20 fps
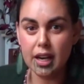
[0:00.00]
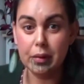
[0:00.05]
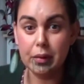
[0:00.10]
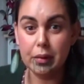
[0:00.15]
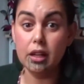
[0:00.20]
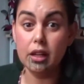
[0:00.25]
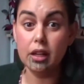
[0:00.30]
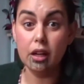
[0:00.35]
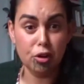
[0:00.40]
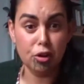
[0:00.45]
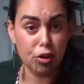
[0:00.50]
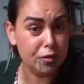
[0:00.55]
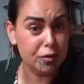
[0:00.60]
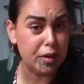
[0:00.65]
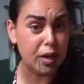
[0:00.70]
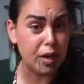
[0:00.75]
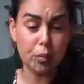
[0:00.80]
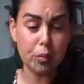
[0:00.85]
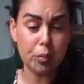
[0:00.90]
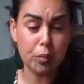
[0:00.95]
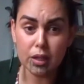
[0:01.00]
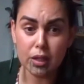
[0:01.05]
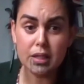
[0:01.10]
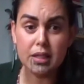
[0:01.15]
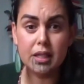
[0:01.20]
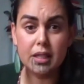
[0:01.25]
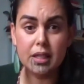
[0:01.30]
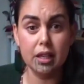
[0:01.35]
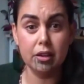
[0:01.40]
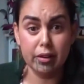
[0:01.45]
um, in a lot of our
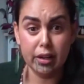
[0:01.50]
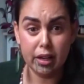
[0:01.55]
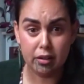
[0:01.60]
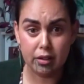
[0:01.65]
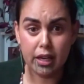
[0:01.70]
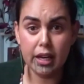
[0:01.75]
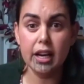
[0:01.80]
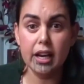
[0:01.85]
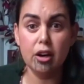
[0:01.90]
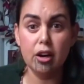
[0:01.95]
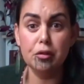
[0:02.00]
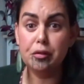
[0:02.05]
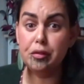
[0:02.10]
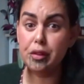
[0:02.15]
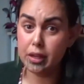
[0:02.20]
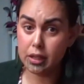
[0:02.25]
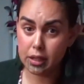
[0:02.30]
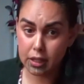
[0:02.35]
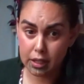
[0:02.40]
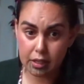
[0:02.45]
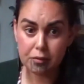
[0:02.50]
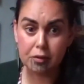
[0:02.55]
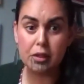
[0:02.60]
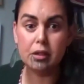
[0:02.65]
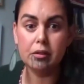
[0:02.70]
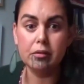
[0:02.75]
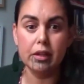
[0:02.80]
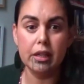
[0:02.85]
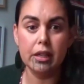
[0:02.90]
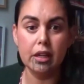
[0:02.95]
policy around health and
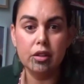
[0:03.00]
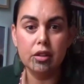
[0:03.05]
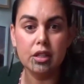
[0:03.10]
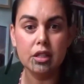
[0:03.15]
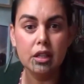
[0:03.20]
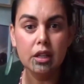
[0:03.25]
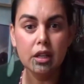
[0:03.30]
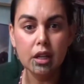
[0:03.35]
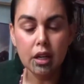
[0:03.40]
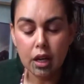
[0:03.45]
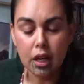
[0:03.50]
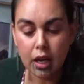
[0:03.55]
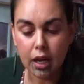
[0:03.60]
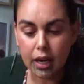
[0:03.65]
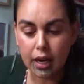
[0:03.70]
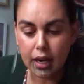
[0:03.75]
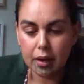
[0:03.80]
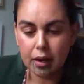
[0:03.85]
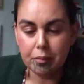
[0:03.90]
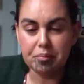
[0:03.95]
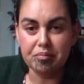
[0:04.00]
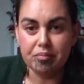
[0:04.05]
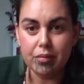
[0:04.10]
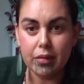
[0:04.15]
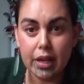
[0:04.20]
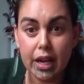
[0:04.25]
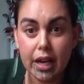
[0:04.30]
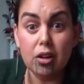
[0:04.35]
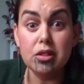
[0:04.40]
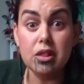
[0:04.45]
even around
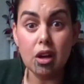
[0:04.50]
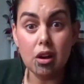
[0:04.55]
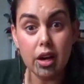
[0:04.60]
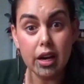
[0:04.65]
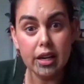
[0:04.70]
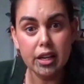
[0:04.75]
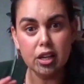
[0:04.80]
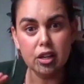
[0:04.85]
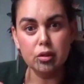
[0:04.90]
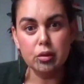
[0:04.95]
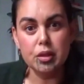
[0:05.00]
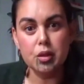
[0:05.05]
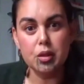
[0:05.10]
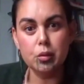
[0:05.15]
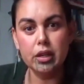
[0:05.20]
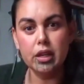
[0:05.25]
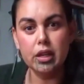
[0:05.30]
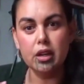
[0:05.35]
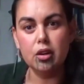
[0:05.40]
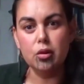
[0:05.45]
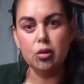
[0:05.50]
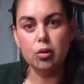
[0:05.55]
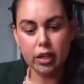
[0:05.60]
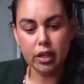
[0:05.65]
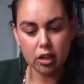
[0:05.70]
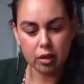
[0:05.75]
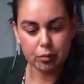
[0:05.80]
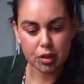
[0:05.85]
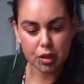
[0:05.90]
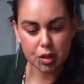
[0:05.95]
um, our taio as well.
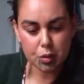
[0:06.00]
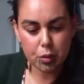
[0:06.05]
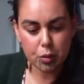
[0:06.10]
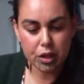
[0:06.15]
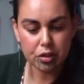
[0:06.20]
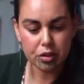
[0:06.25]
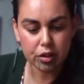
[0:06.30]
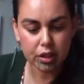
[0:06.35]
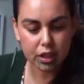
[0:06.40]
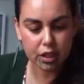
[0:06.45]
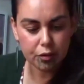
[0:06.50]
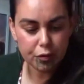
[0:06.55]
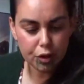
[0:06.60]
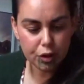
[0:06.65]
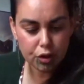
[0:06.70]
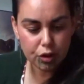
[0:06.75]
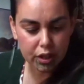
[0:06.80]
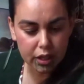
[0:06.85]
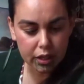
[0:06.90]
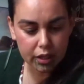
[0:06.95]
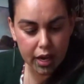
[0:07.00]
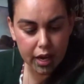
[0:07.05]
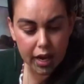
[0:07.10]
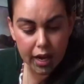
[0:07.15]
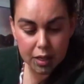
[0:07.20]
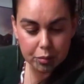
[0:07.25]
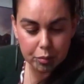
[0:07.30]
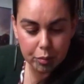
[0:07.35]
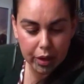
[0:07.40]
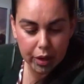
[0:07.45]
And I'm just wondering if you can
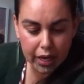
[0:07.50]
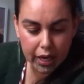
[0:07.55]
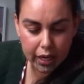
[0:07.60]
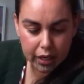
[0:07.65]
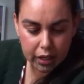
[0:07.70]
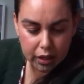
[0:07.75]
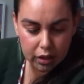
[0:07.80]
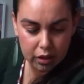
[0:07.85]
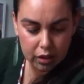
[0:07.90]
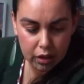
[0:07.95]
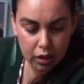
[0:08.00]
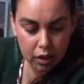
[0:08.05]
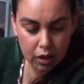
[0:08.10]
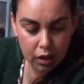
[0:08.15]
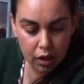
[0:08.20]
unpack